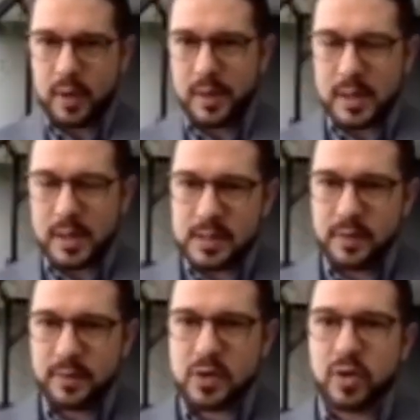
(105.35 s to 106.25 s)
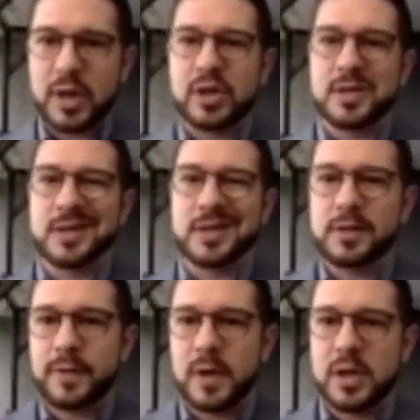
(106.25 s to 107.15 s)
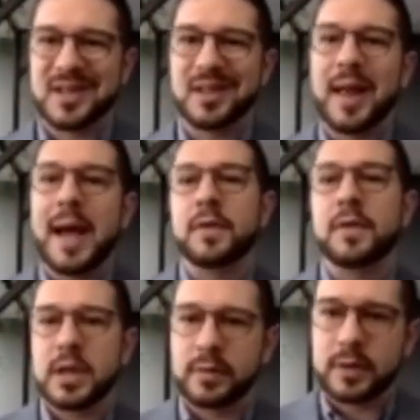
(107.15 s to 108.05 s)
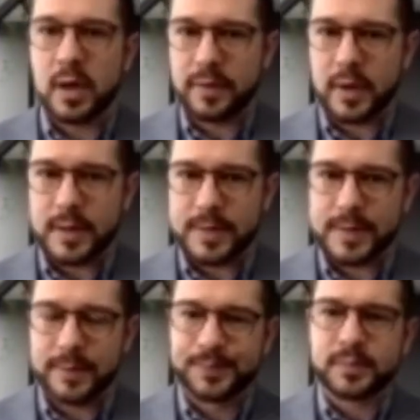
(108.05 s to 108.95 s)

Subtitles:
these frustrations, these fears, the lack of self-confidence.